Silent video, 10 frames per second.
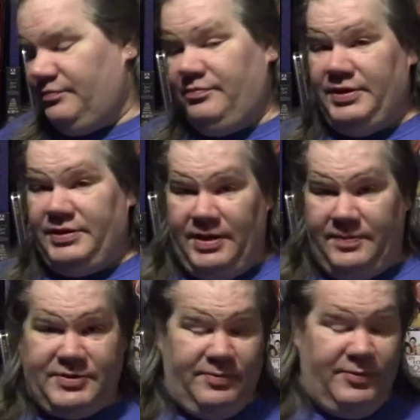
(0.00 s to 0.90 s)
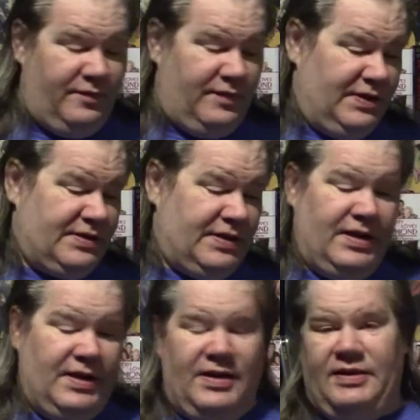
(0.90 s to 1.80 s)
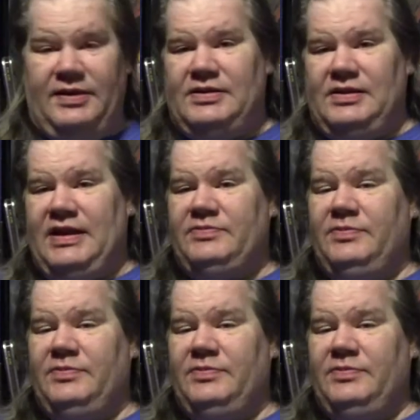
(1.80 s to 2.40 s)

picked up some movies. These are the last